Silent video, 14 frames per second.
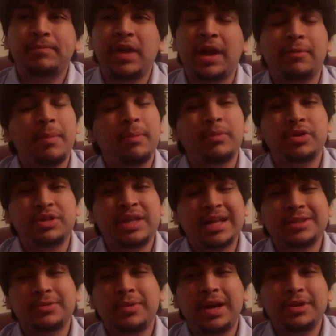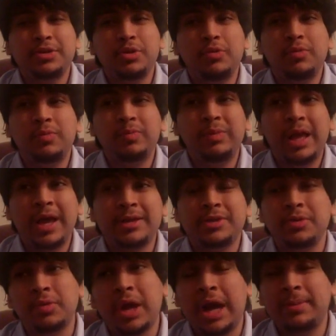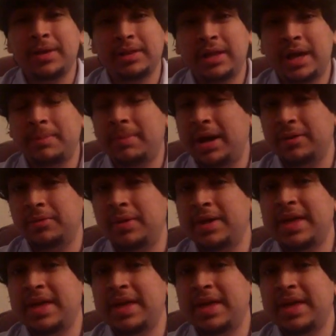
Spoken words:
I remember that's why I do like Toonami a lot, by the way.